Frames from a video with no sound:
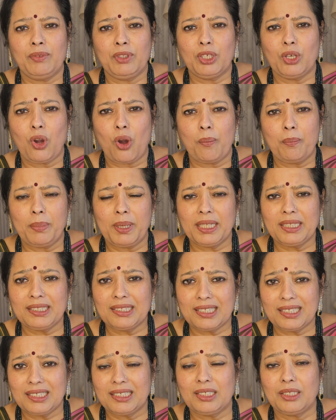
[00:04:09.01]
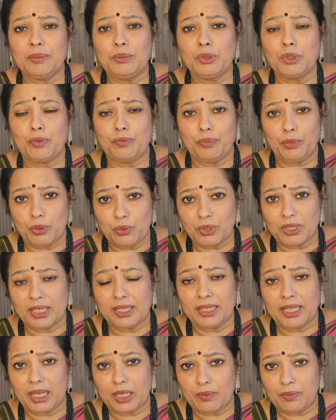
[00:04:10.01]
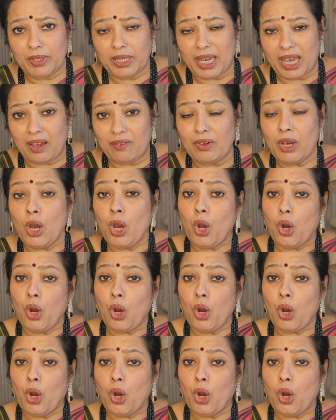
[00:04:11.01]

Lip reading: the complex systems of music that we have